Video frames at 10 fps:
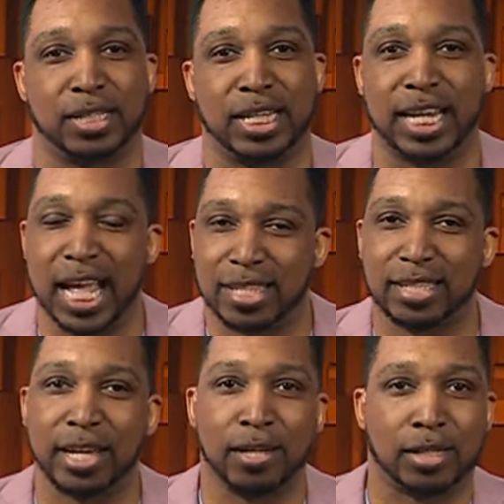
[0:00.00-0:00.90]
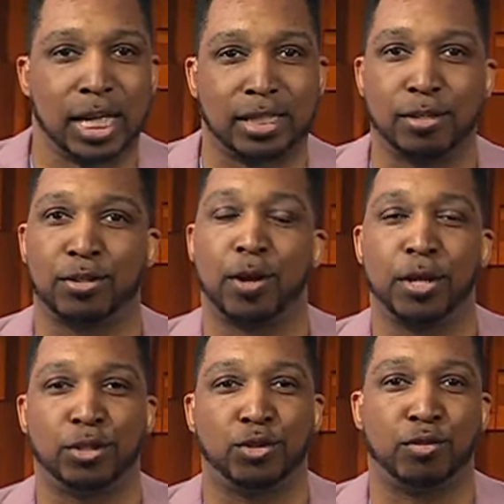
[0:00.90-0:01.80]
The Nets, they look like they're
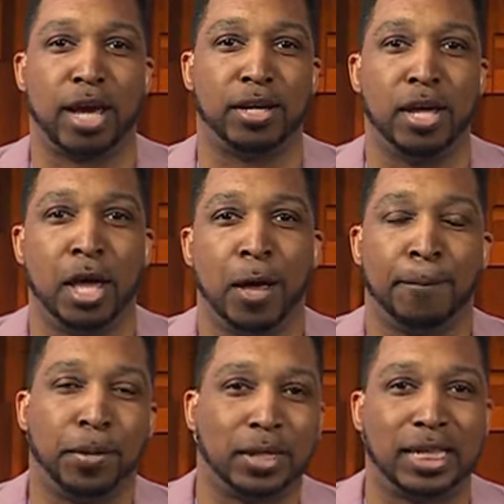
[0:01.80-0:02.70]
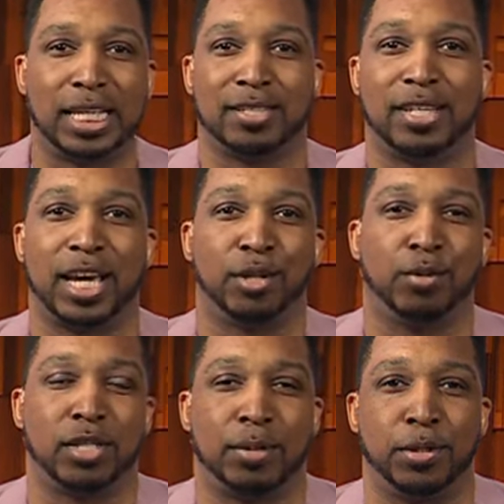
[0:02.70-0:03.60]
starting to try to put things together
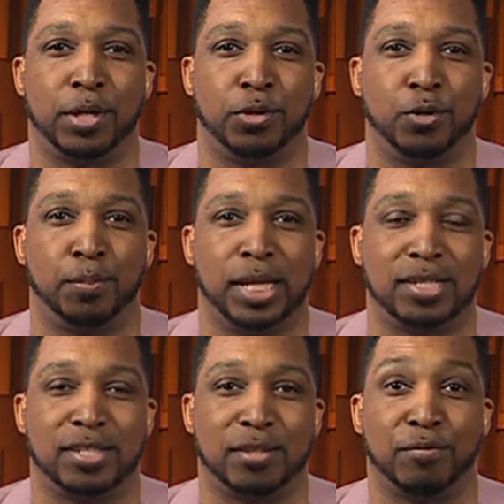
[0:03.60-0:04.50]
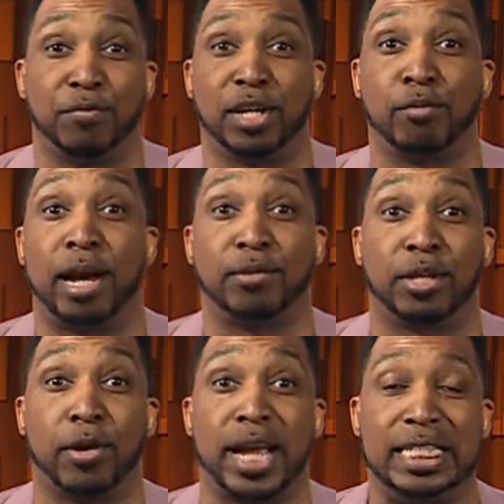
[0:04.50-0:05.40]
with some of their new pieces and figure out
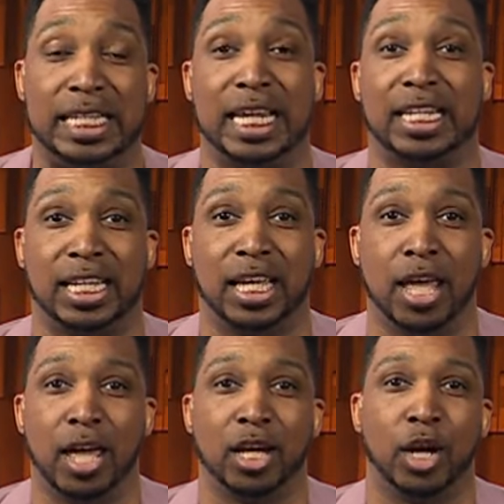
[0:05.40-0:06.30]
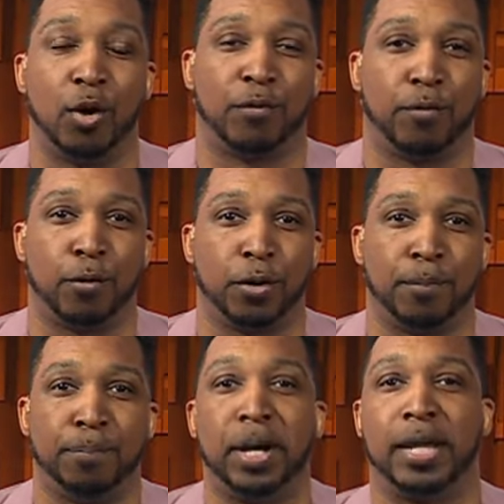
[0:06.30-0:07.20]
their identity going
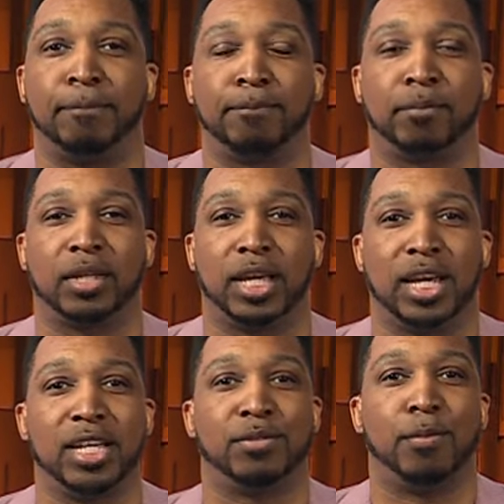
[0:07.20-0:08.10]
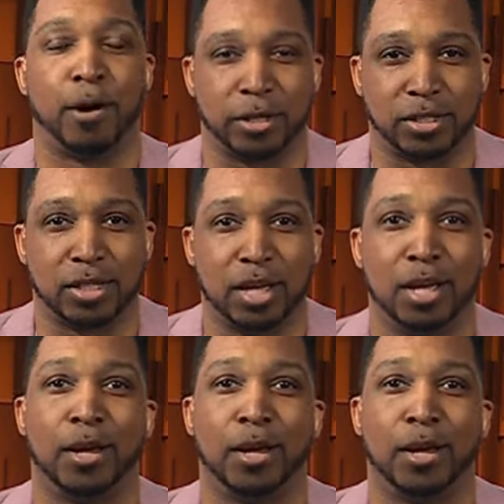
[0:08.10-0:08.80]
forward. But it is March.